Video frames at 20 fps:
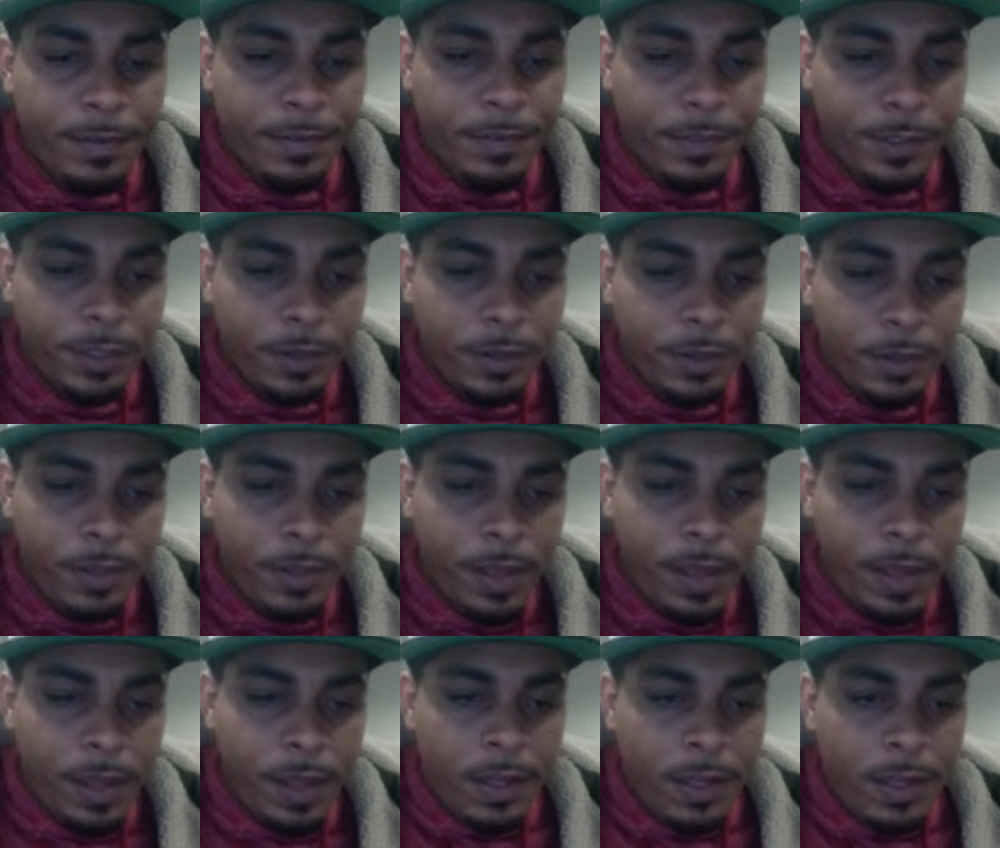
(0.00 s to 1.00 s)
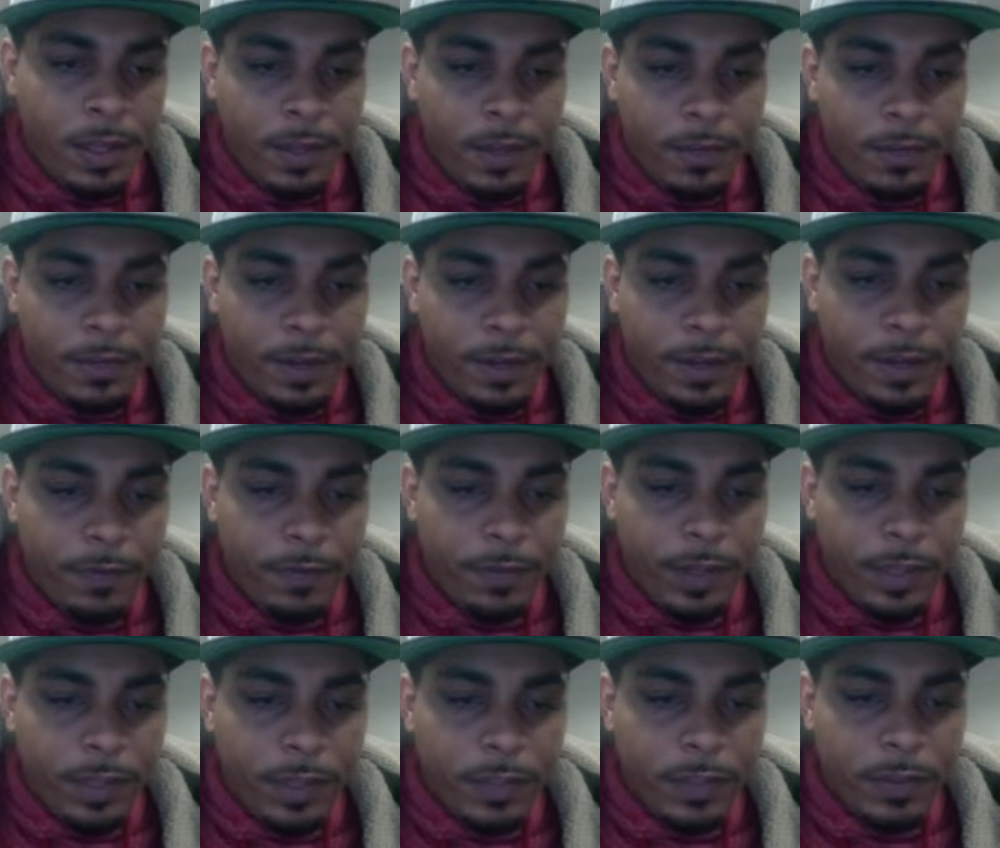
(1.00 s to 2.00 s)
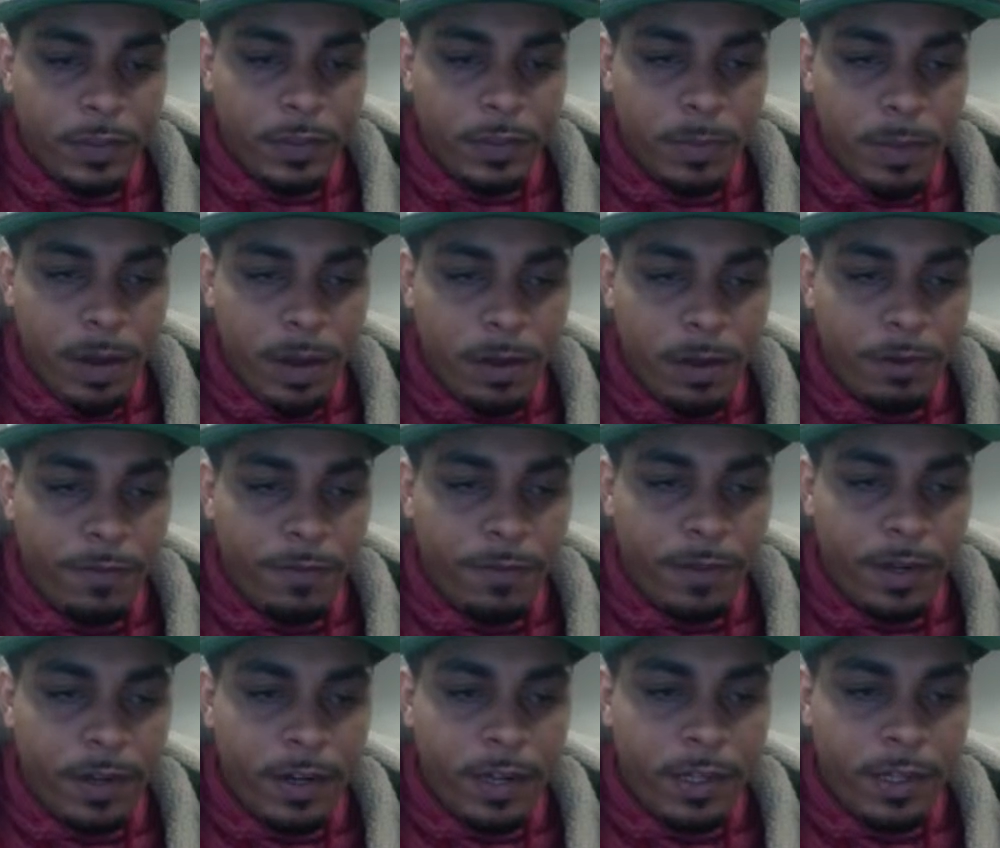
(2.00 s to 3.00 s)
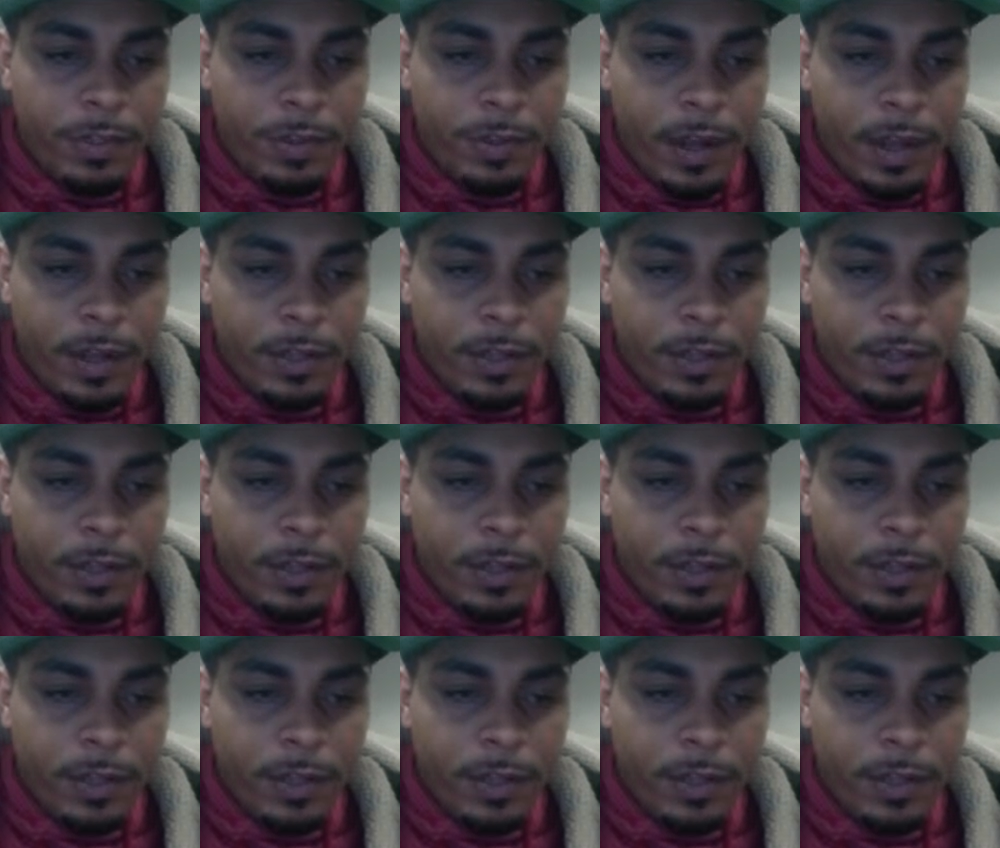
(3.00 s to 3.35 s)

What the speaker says: So If for like this one's a modern font, I drag it and